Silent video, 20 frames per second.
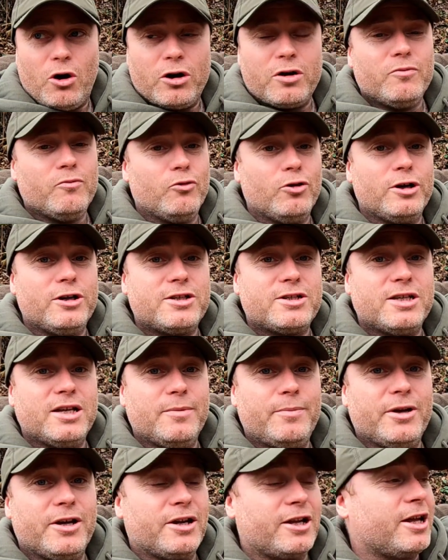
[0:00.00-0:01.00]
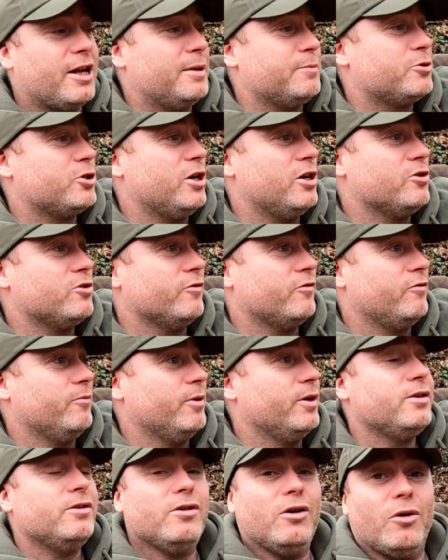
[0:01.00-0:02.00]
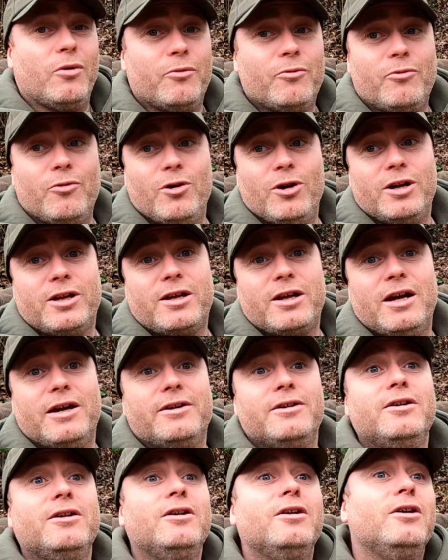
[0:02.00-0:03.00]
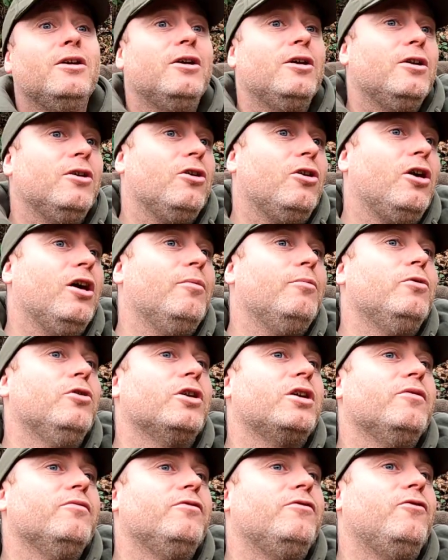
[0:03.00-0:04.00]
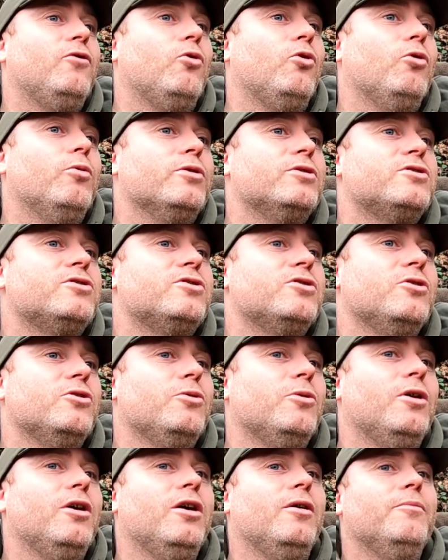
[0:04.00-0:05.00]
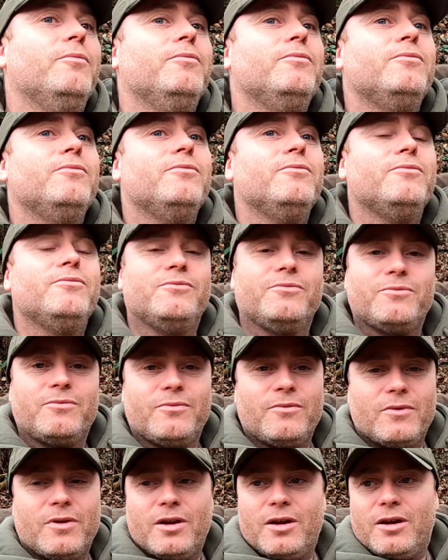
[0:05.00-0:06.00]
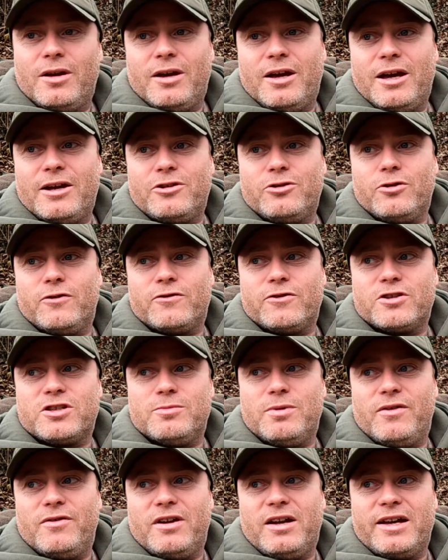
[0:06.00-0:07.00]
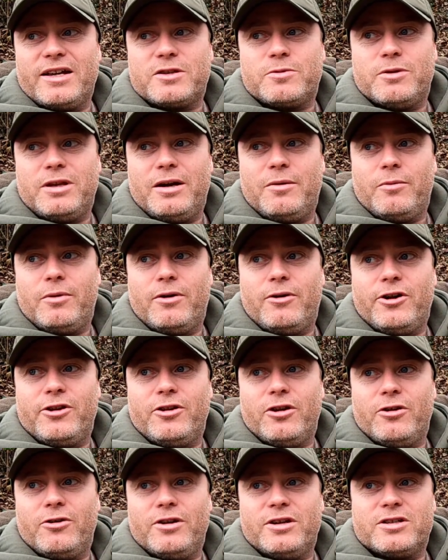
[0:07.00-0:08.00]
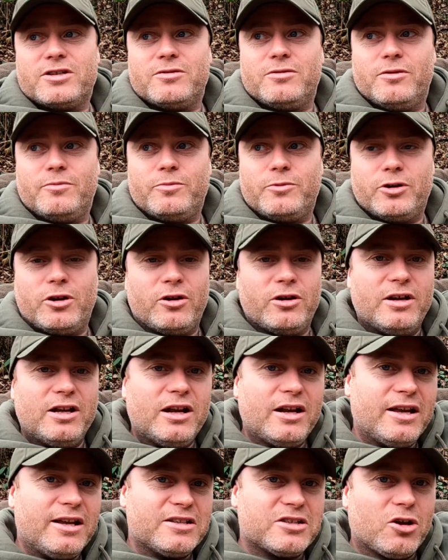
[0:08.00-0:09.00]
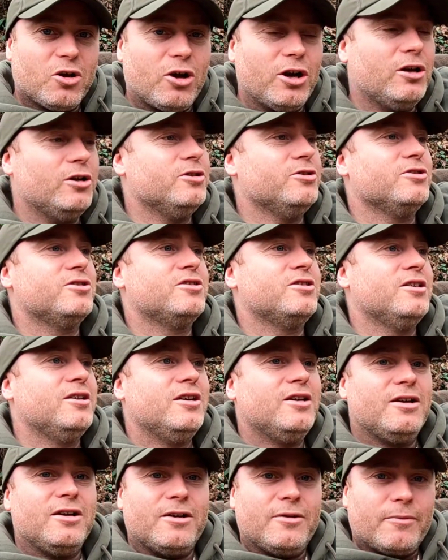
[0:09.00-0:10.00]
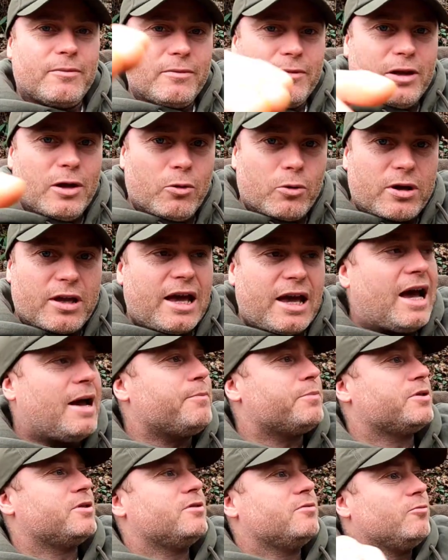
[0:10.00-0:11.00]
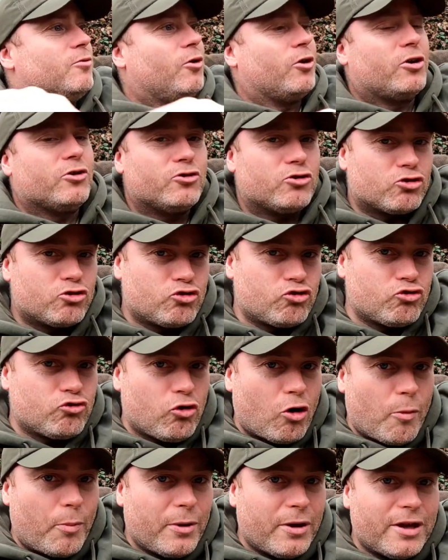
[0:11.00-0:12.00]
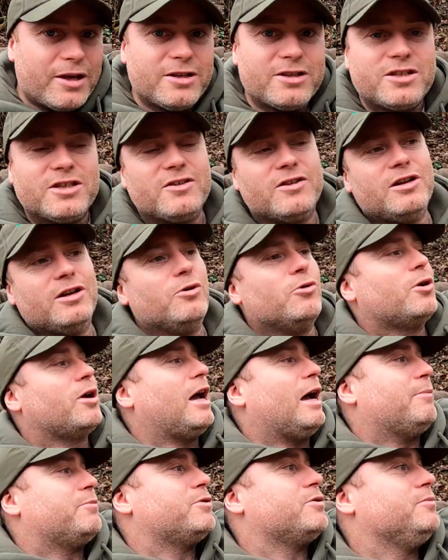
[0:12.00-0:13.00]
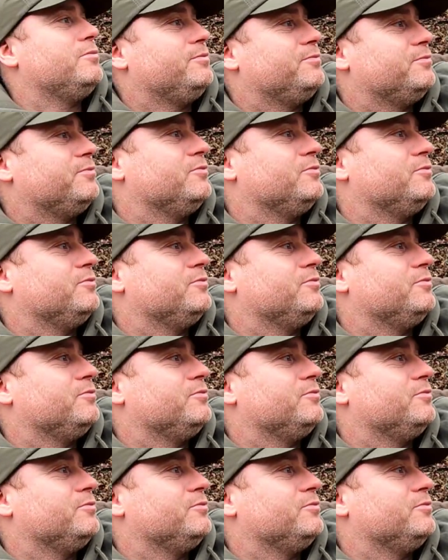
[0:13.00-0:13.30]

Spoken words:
I can really see it being a game changer for me. I really can. I am looking forward to heading off to some other lakes with that, where I know there's some, you know, lilies, islands, little gaps where I can just drop it into the little gaps.